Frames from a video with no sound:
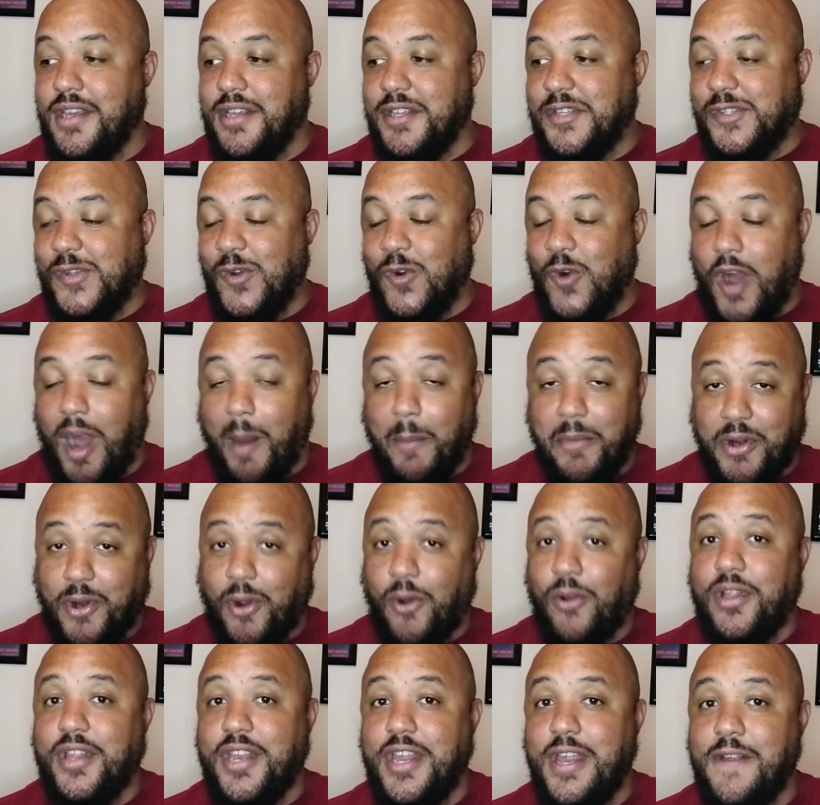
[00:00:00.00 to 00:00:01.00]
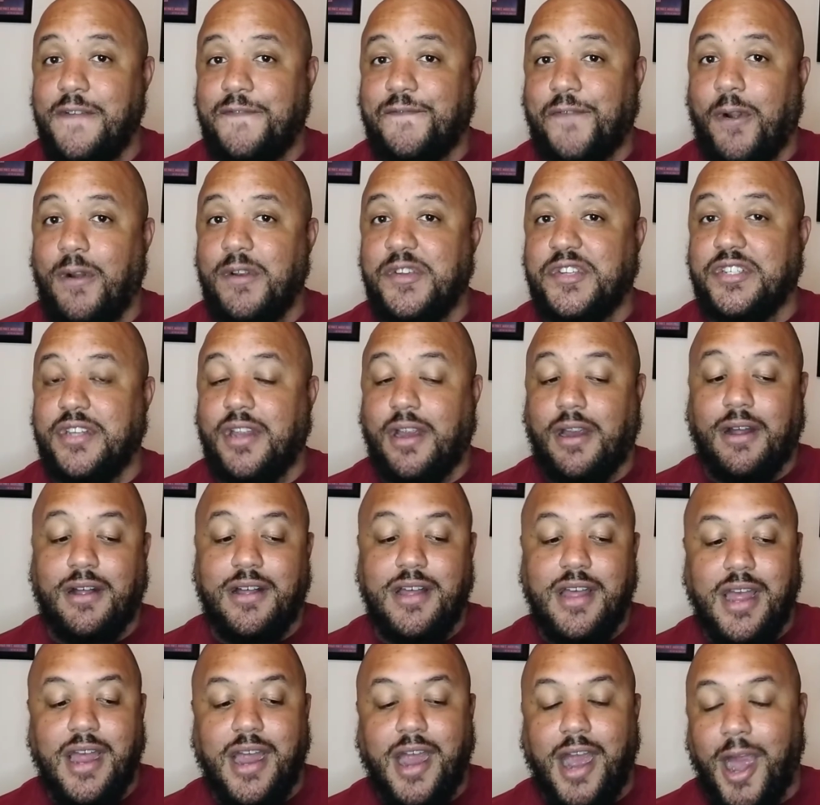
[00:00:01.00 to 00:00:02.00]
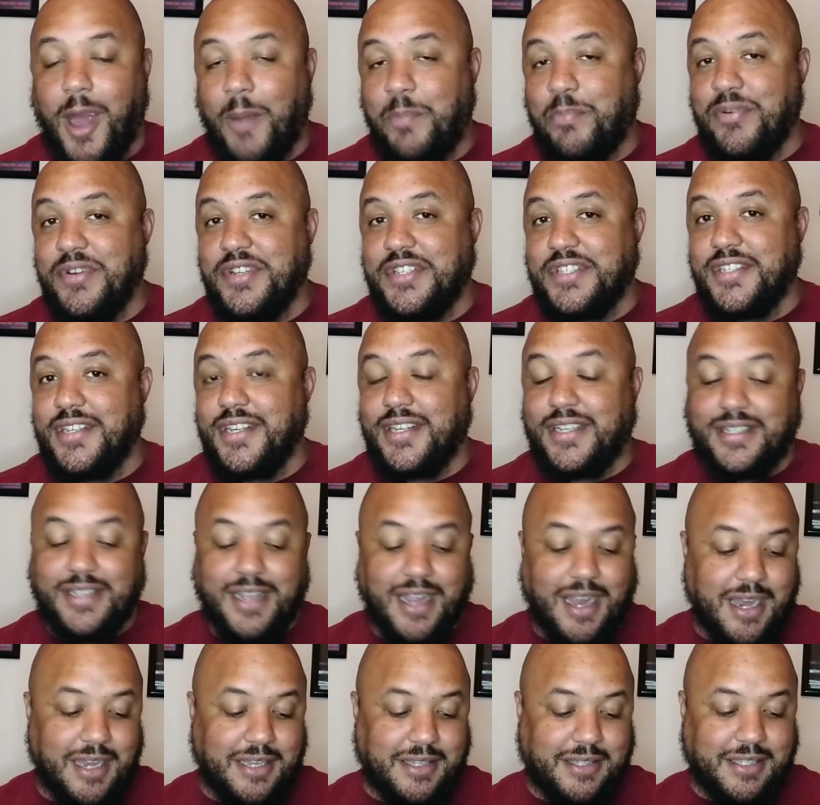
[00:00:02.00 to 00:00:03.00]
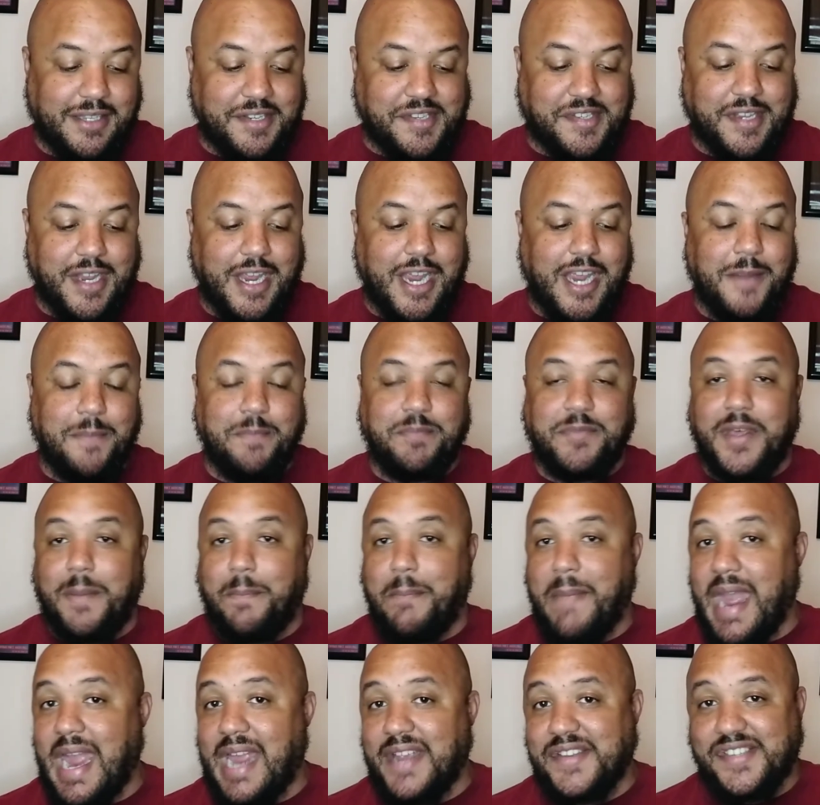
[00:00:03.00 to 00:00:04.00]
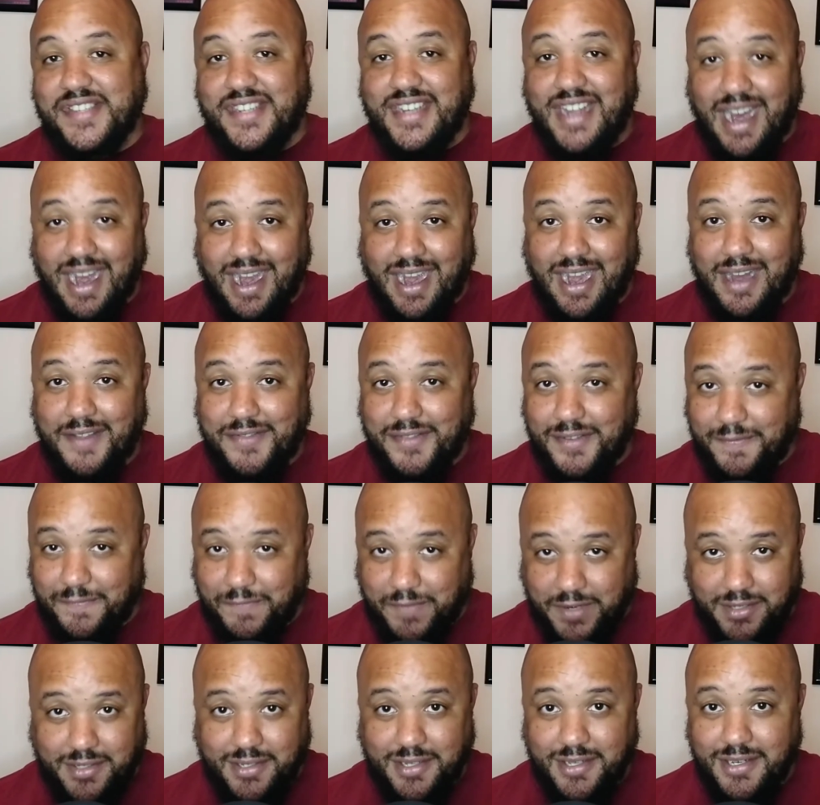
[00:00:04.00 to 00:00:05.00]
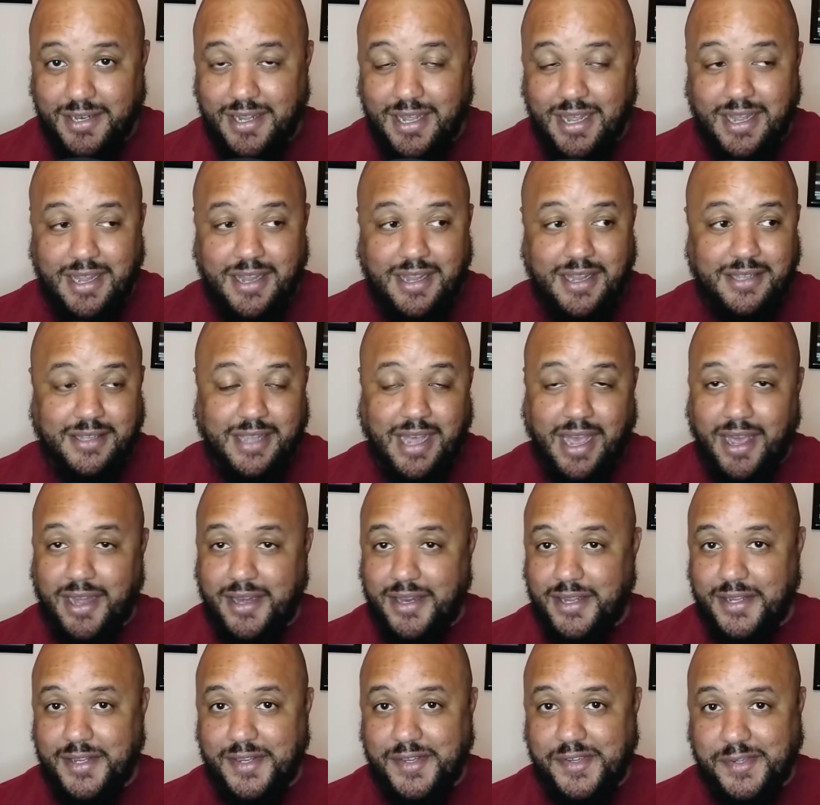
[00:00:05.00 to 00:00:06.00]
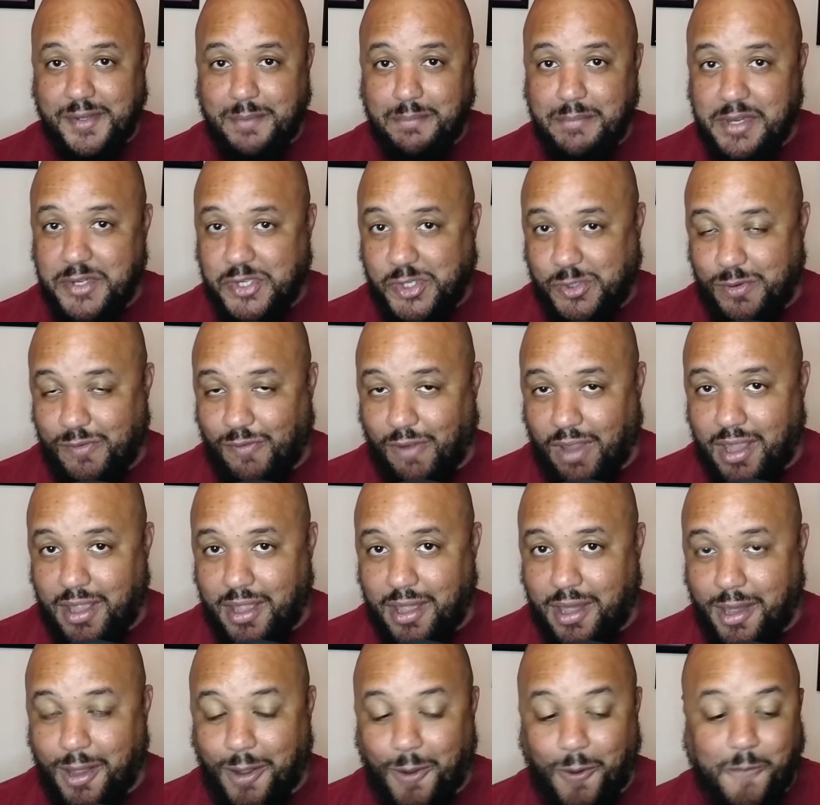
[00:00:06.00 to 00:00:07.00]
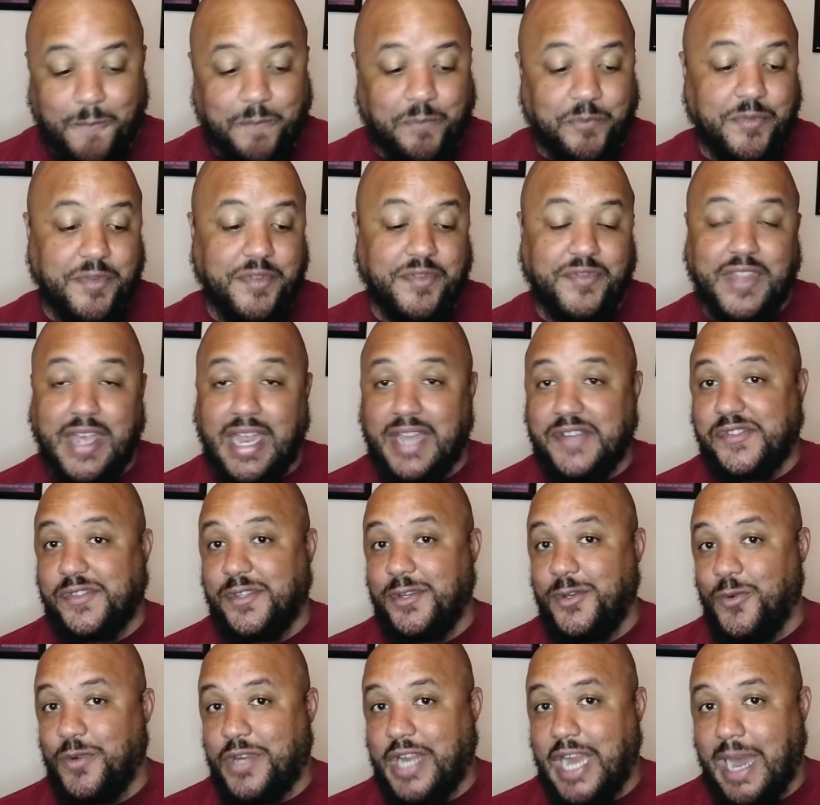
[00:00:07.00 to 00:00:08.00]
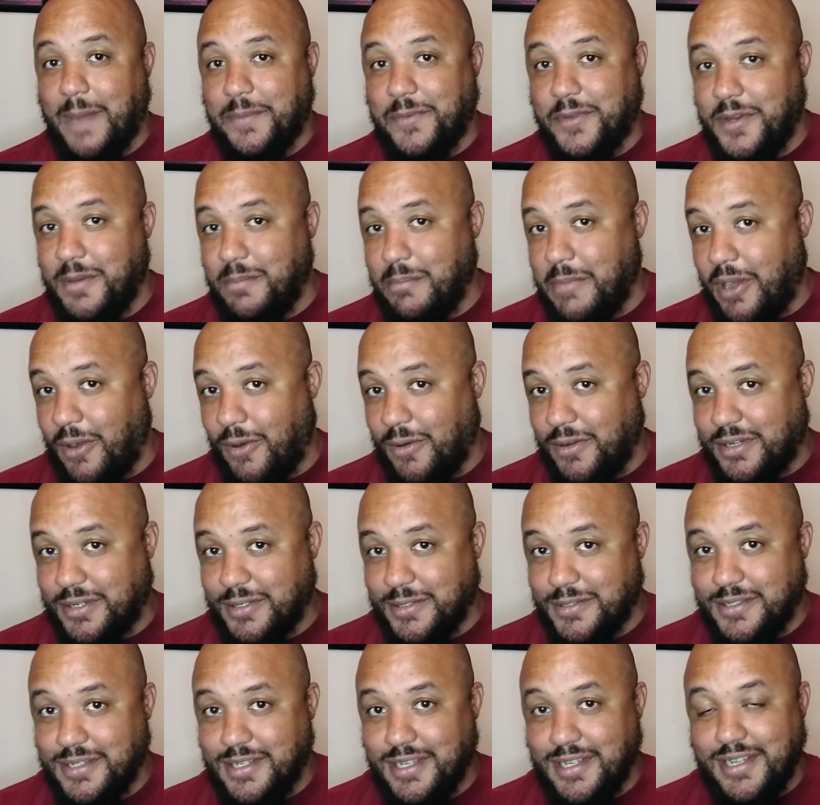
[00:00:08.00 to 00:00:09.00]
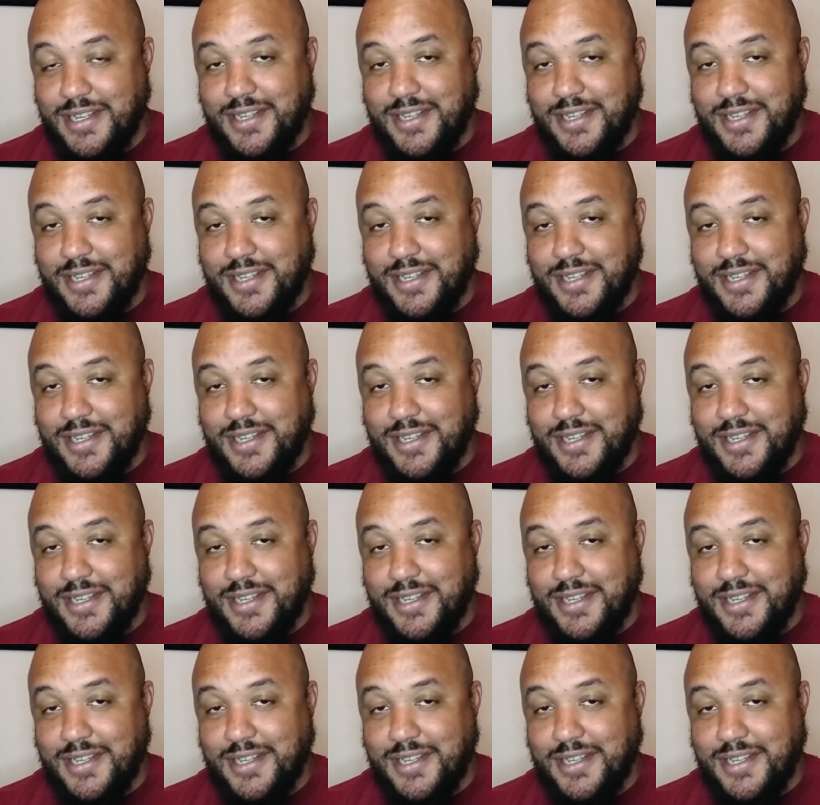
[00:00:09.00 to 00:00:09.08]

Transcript: So I'm going to call it here first, y'all. I predict that the same, the masked guy, the villain that is a mystery right now, that's the new Captain America.